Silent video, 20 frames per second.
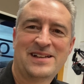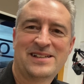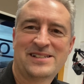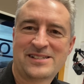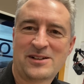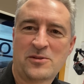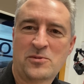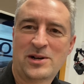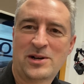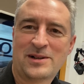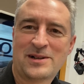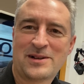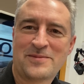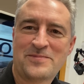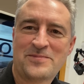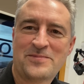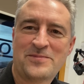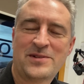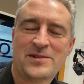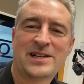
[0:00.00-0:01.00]
So
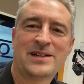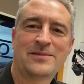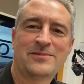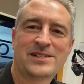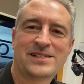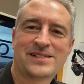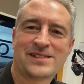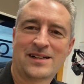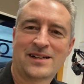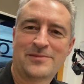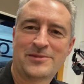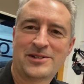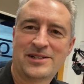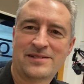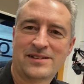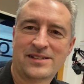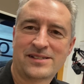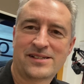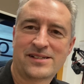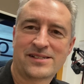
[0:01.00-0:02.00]
welcome, my name is Simon.
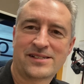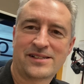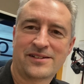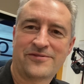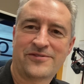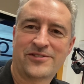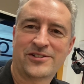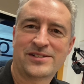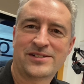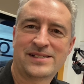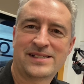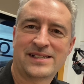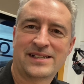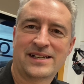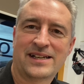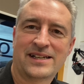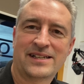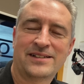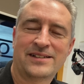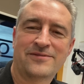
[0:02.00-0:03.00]
This is the first in
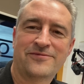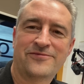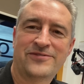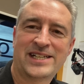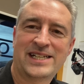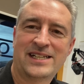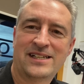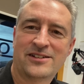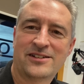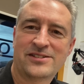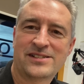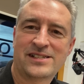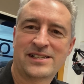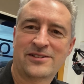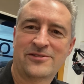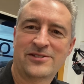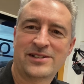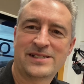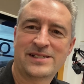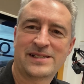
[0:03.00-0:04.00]
a video
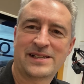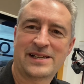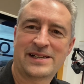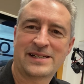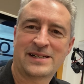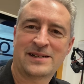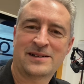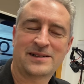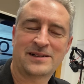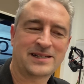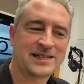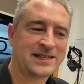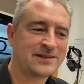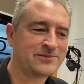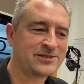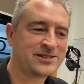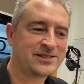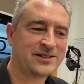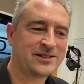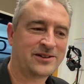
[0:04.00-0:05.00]
series that I am
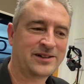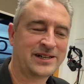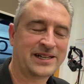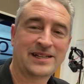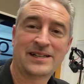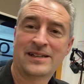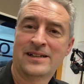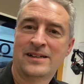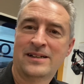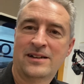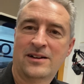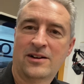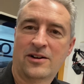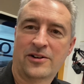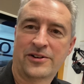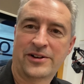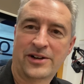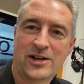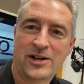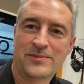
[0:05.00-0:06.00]
starting
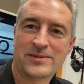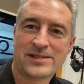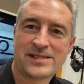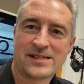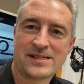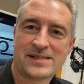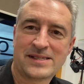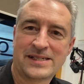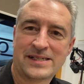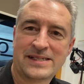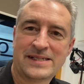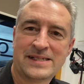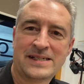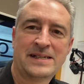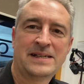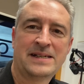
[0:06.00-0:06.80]
on Home Assistant.